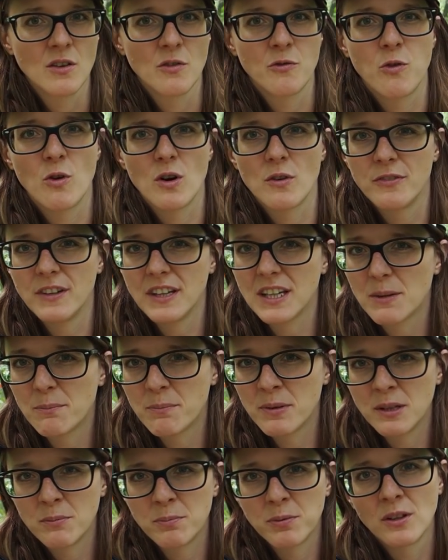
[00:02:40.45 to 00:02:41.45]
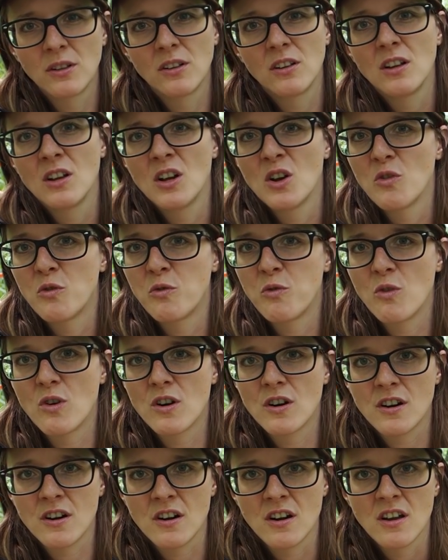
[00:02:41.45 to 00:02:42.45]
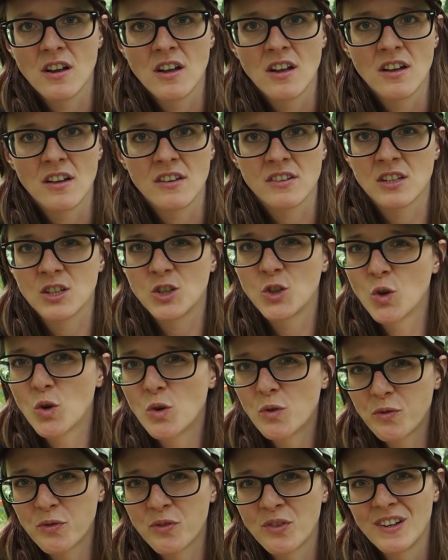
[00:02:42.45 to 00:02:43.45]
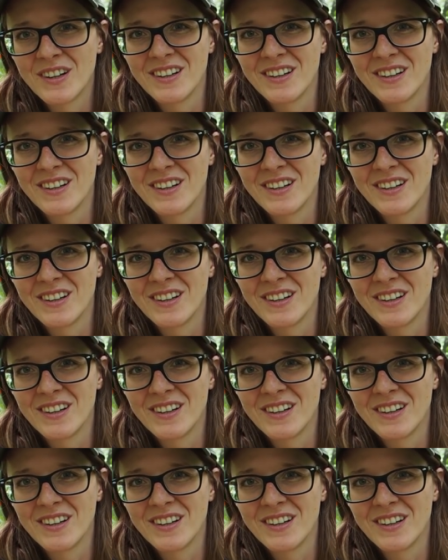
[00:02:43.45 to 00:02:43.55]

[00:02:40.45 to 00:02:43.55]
for weaker people, for the youth,